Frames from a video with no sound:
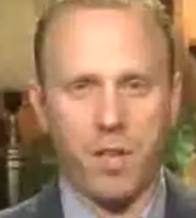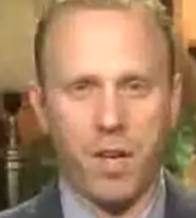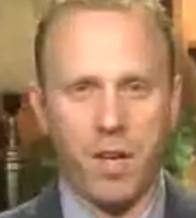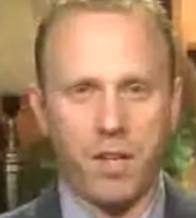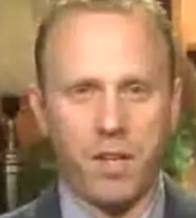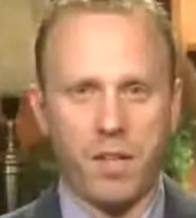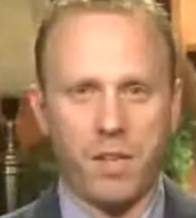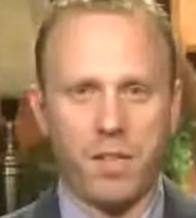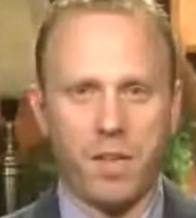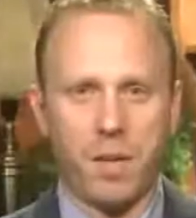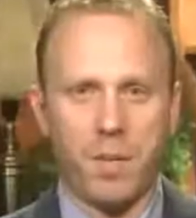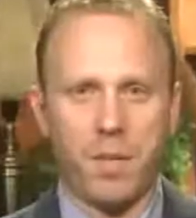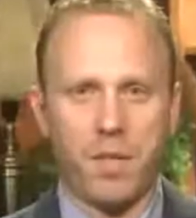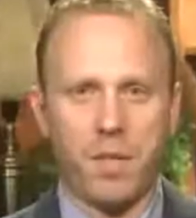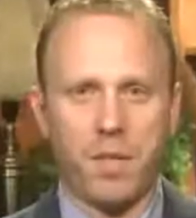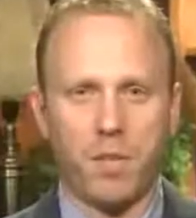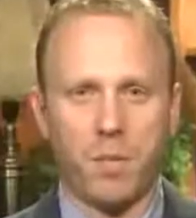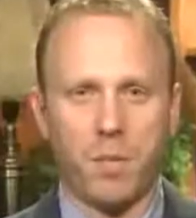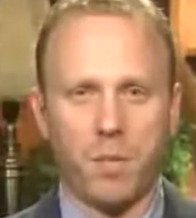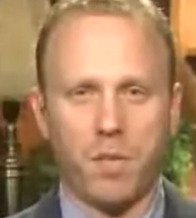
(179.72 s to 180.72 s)
of
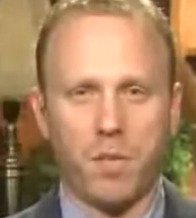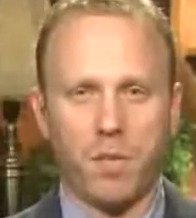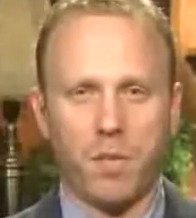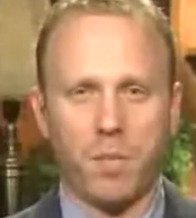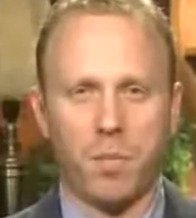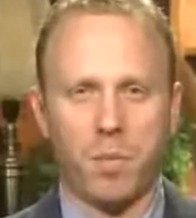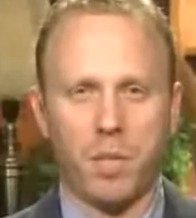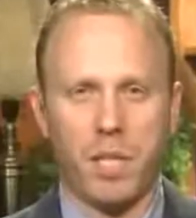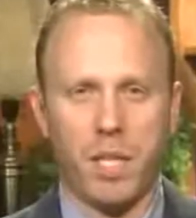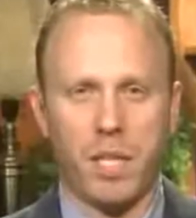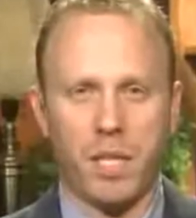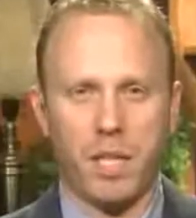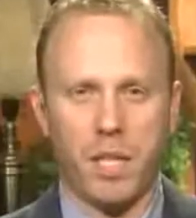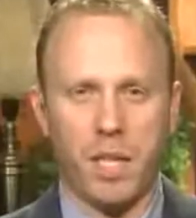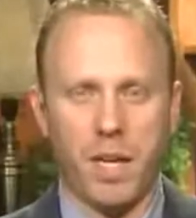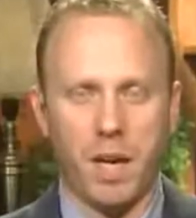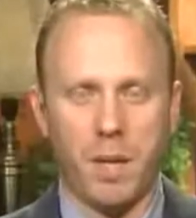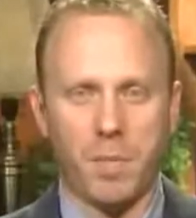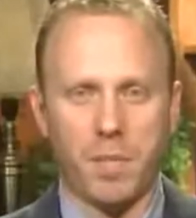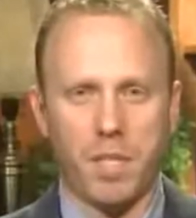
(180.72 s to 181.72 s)
anti-Semitism is
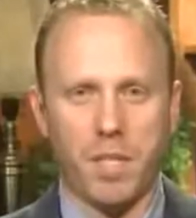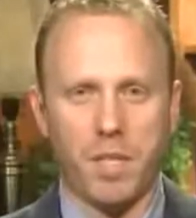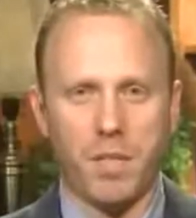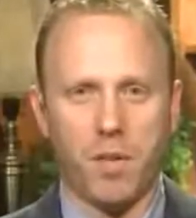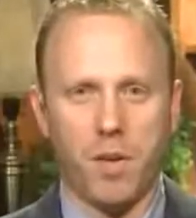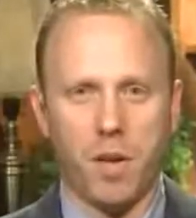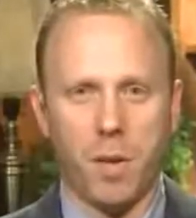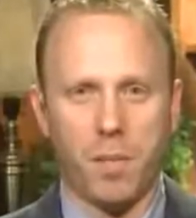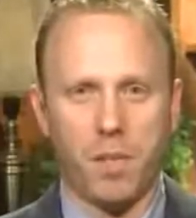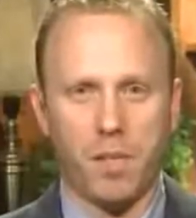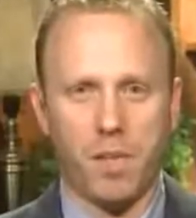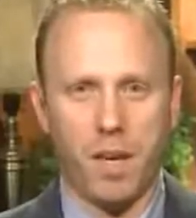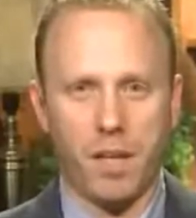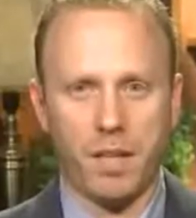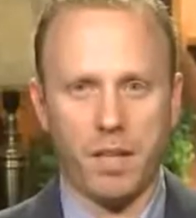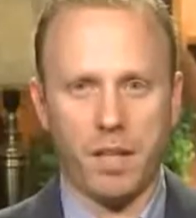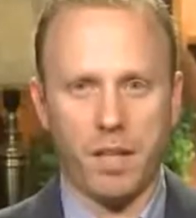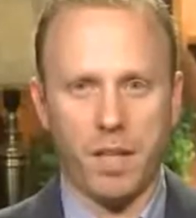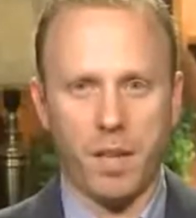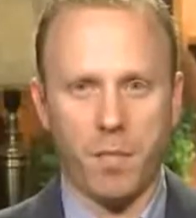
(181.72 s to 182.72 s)
completely empty. They're
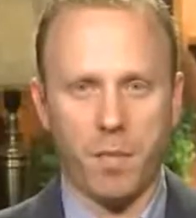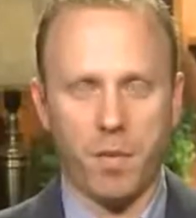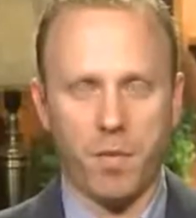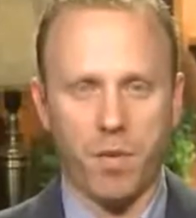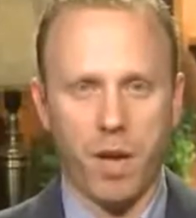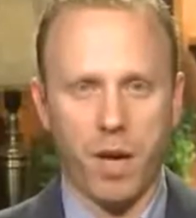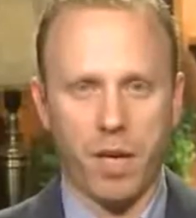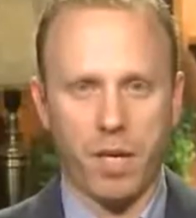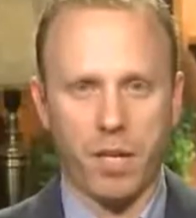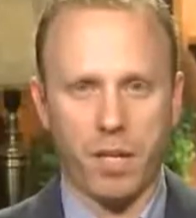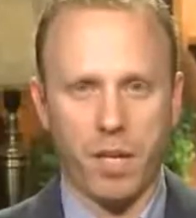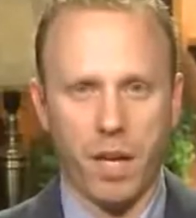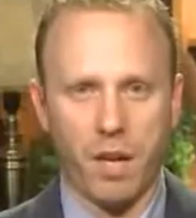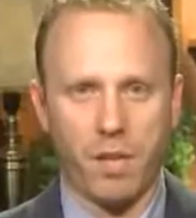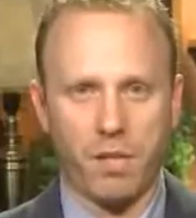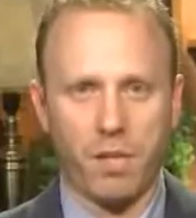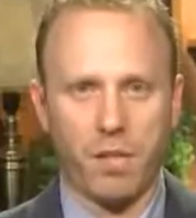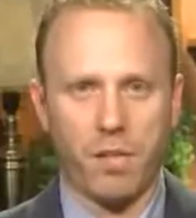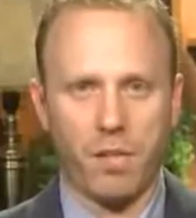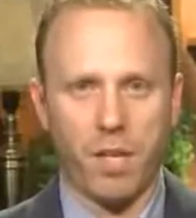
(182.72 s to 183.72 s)
upset that they've been
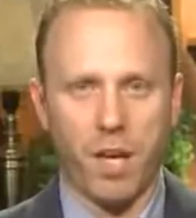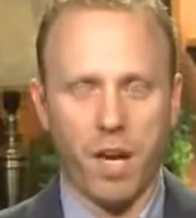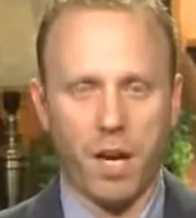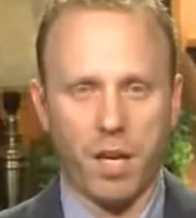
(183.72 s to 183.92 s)
recognized as the